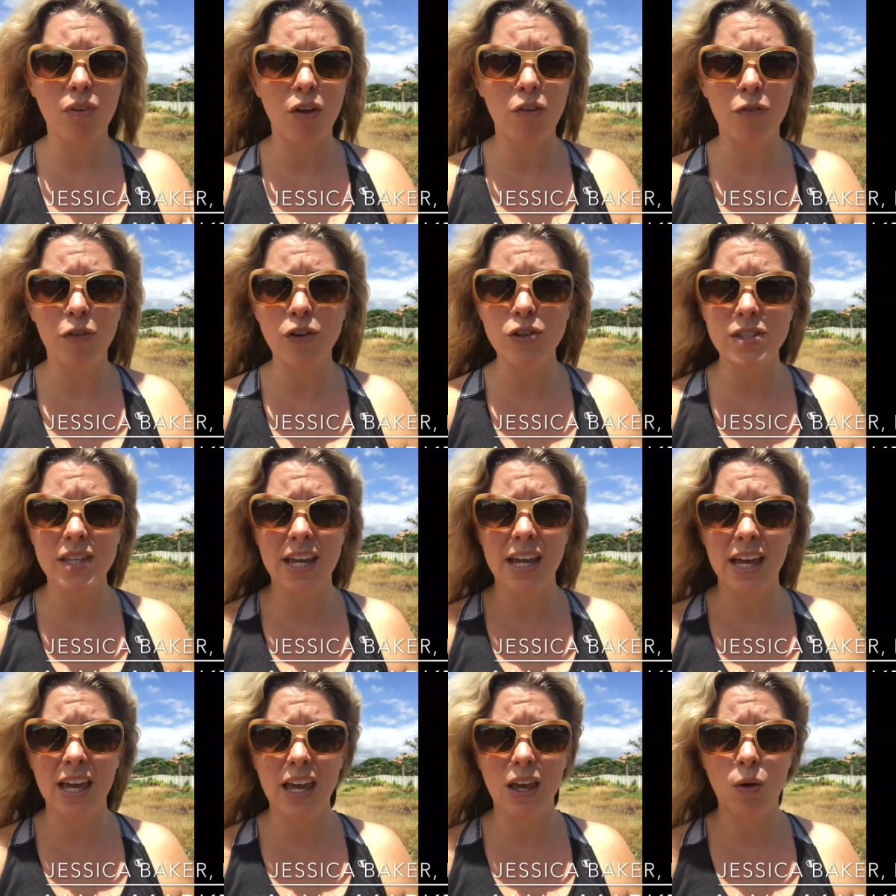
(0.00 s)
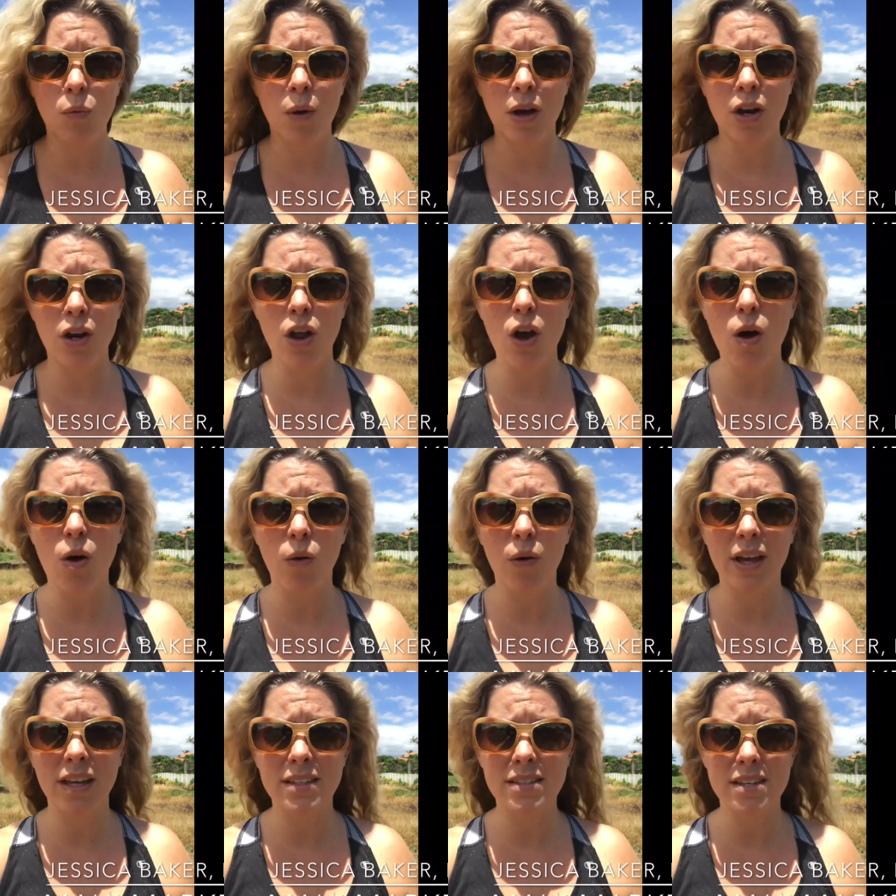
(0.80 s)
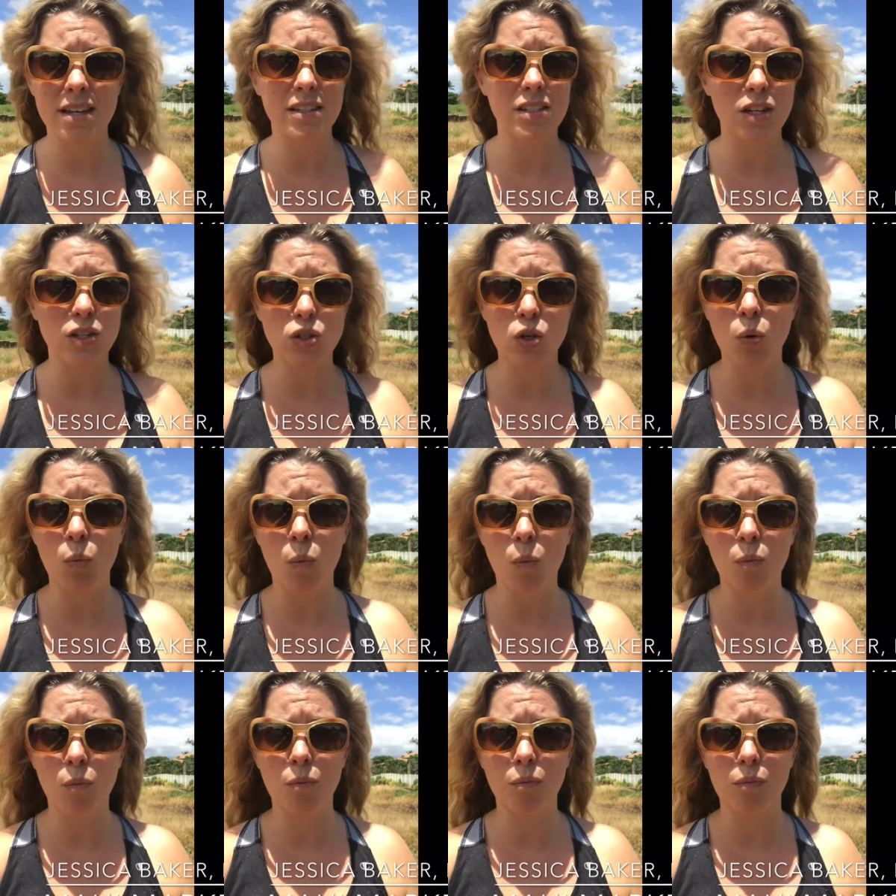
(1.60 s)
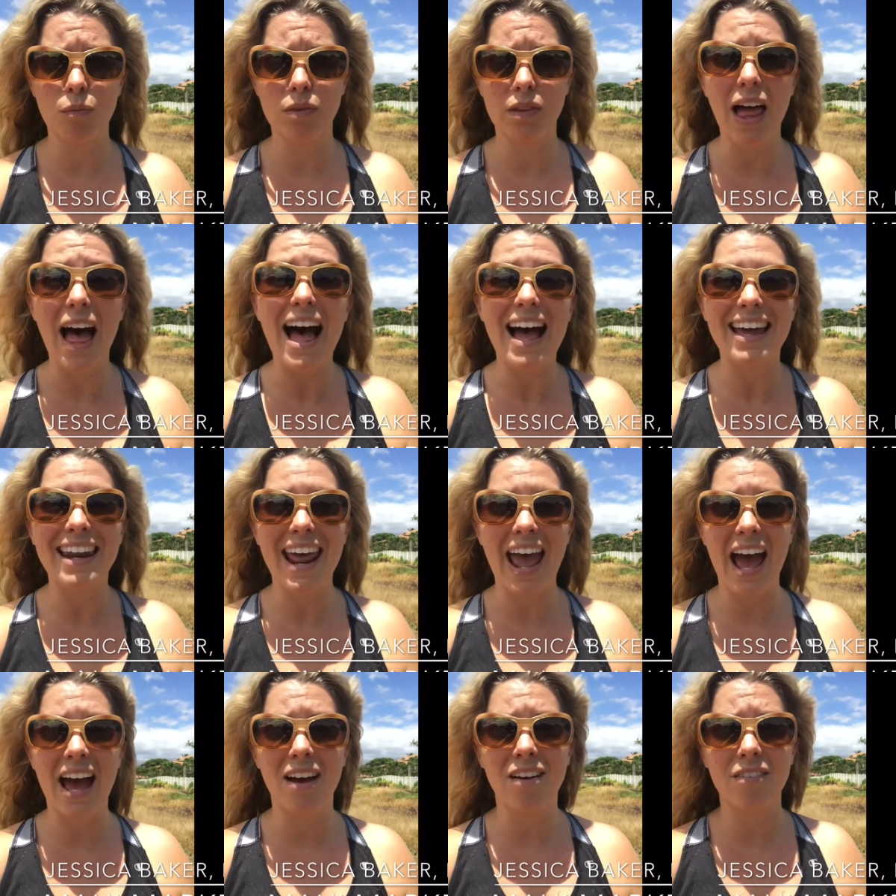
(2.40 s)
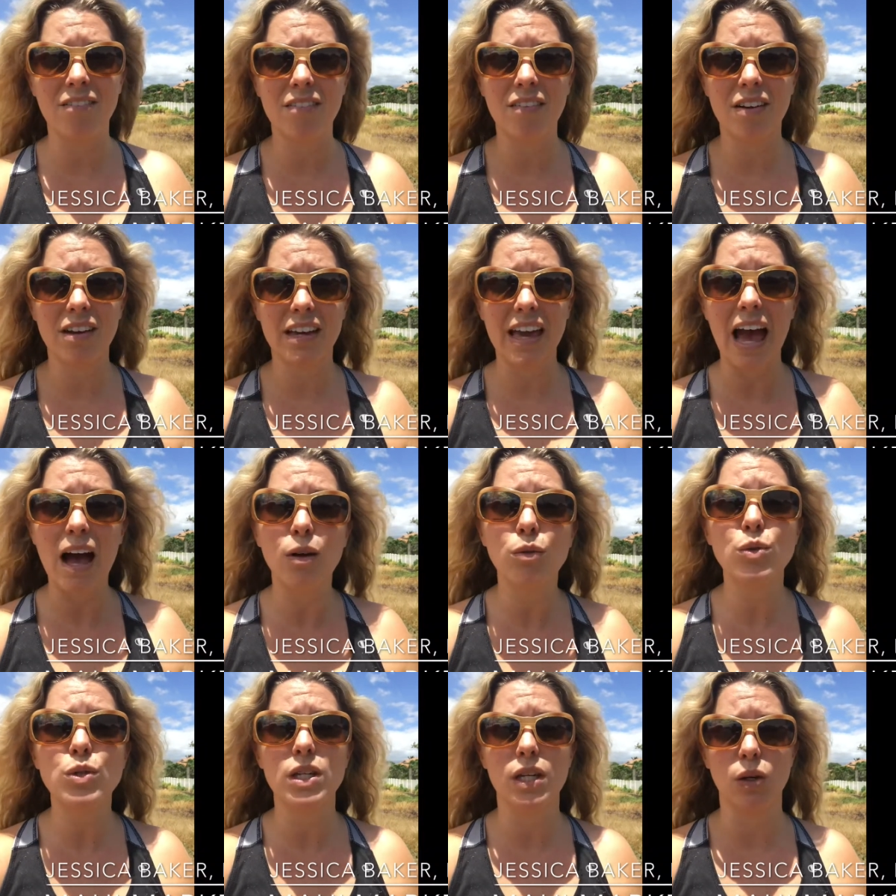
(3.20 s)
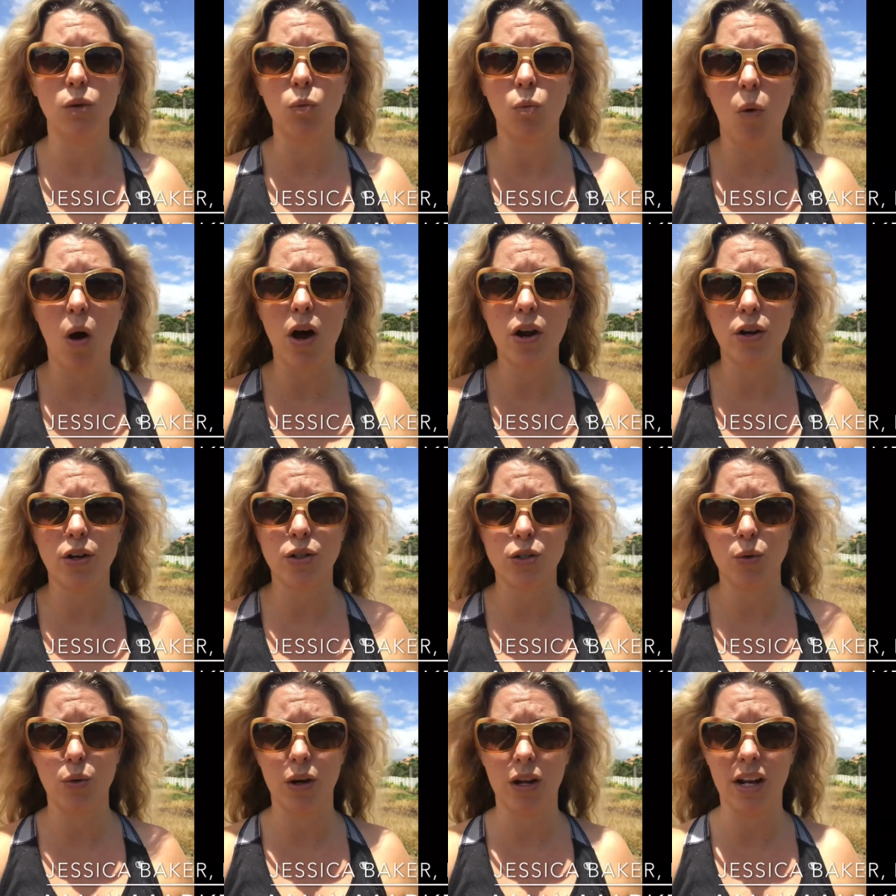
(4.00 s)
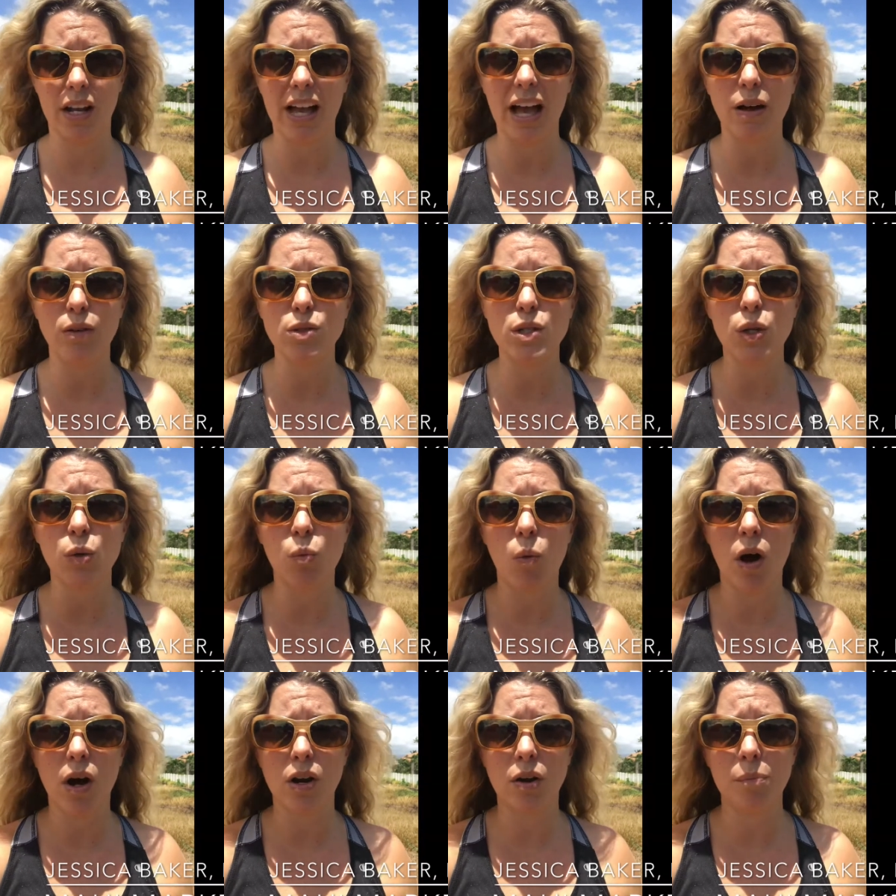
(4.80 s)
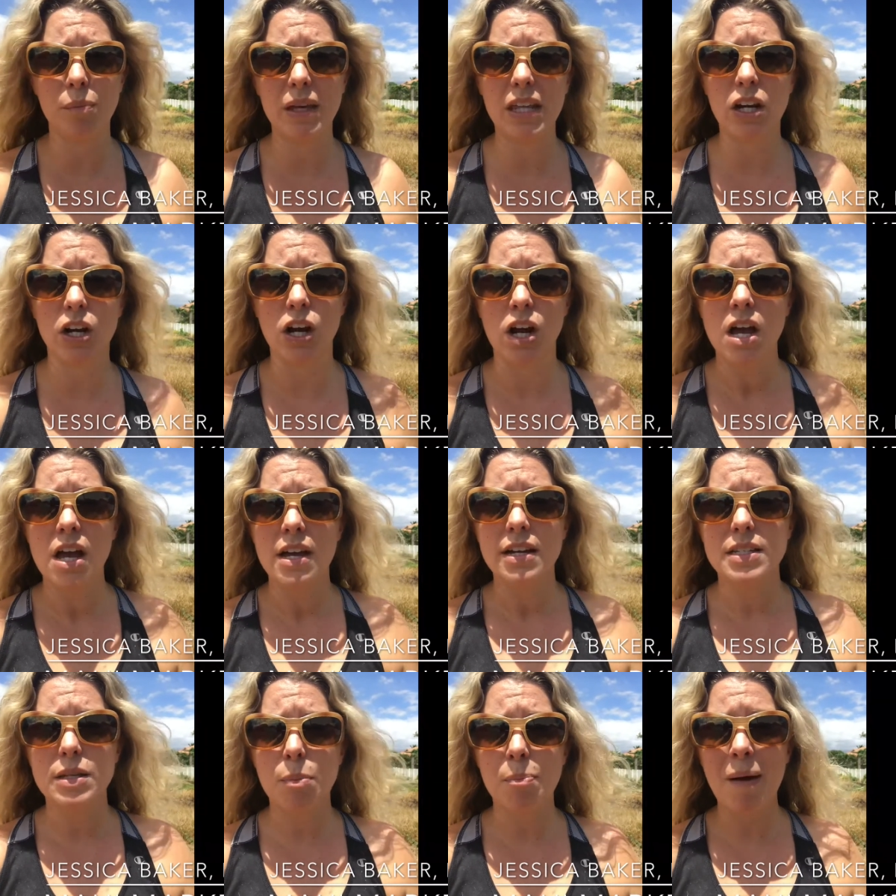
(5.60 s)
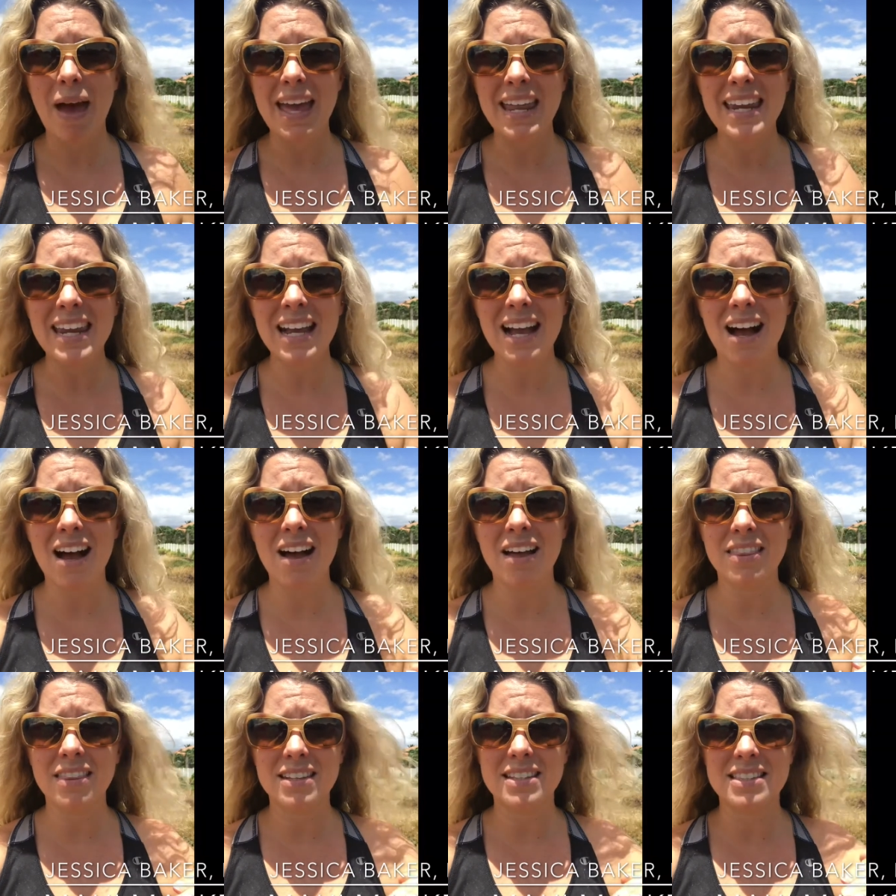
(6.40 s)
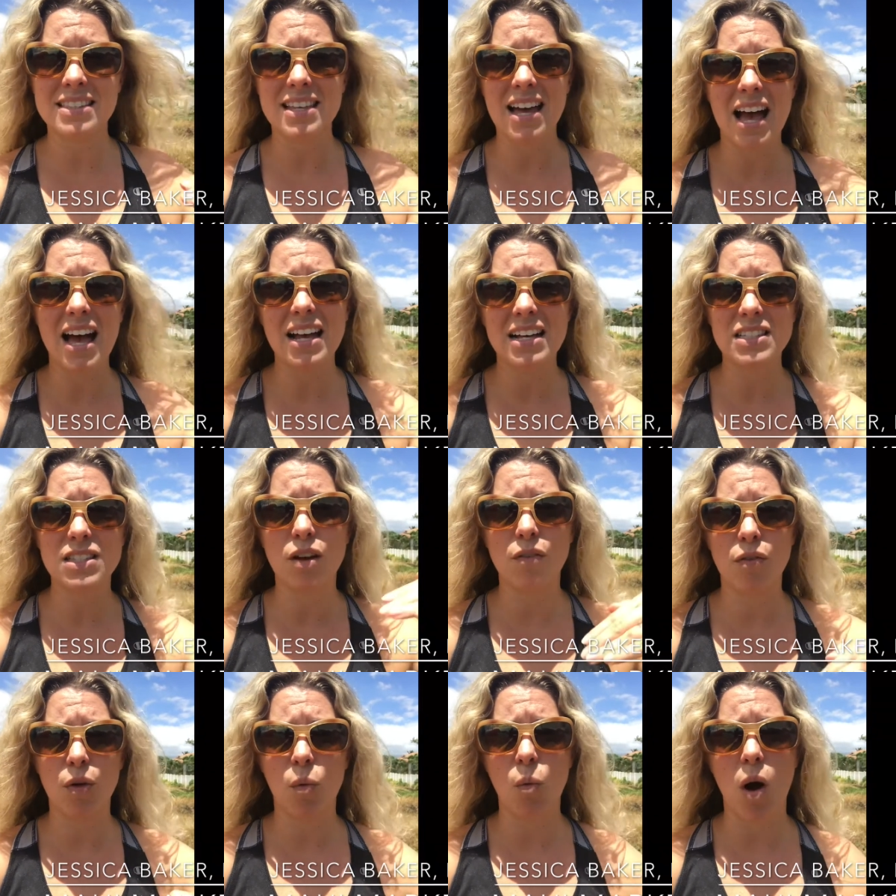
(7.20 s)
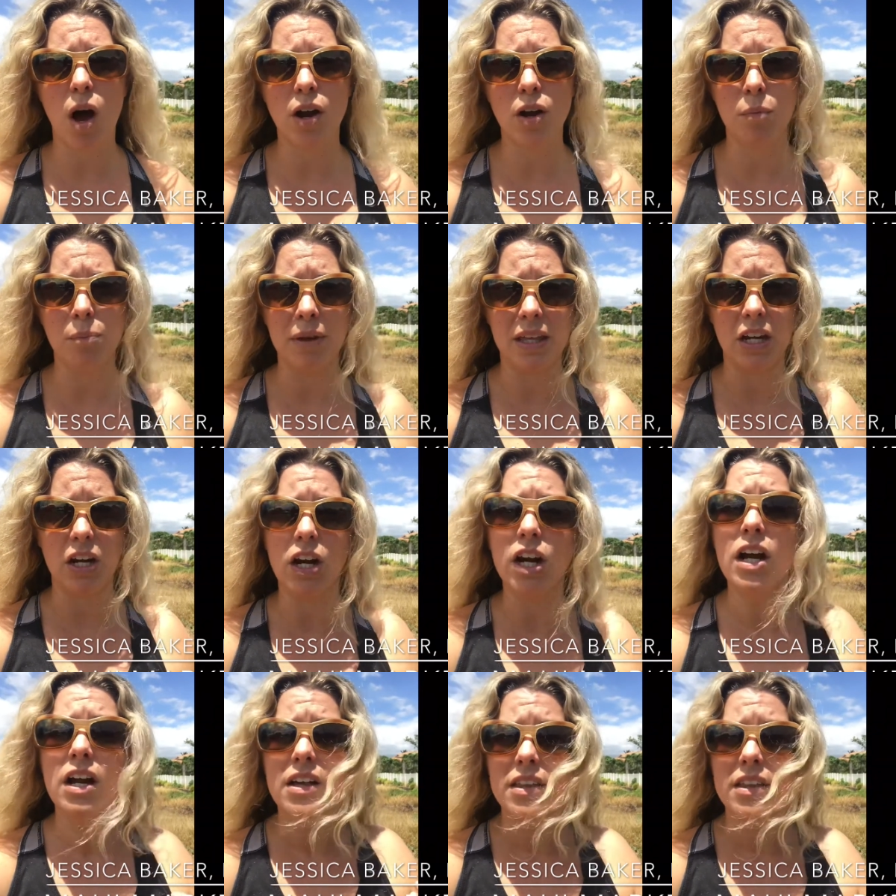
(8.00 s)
first thing you want to know is, does your lot have county water to it, a county water meter? Depending on the size of the water meter,